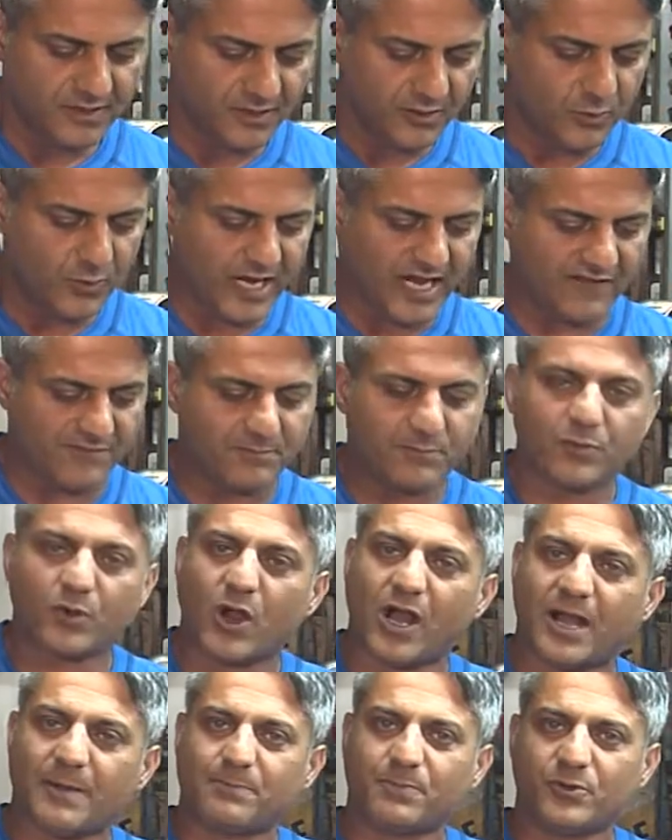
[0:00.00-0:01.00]
We have
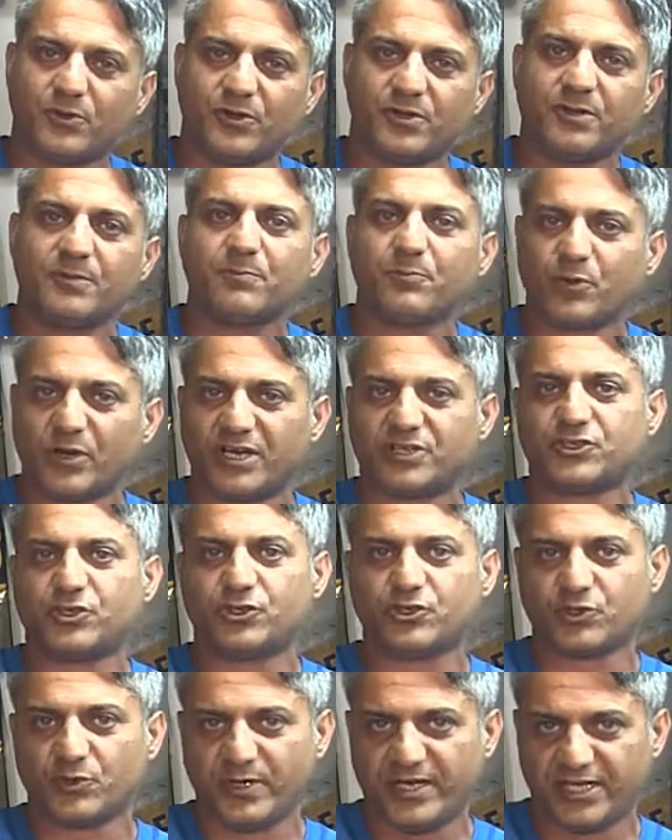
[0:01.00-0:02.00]
proper
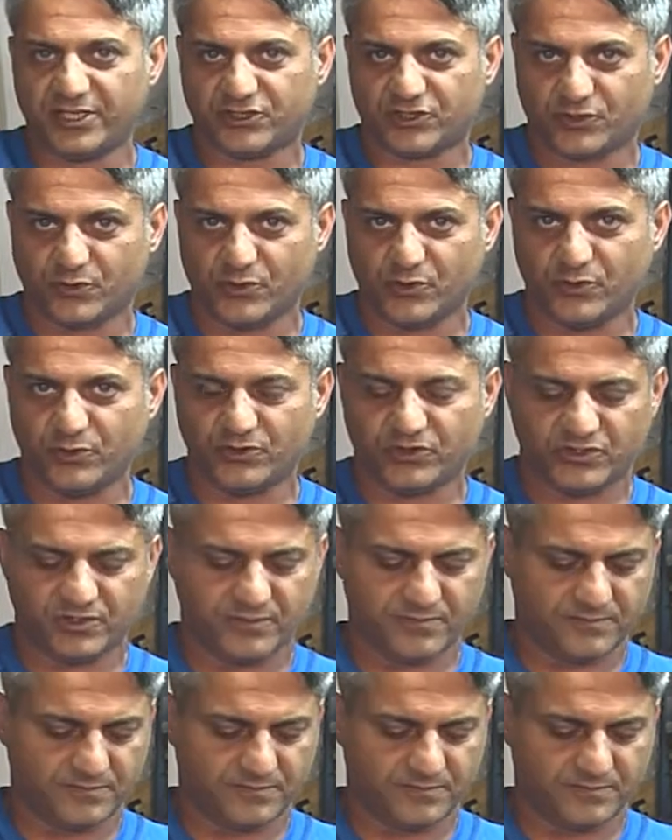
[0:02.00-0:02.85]
pressure-treated screws.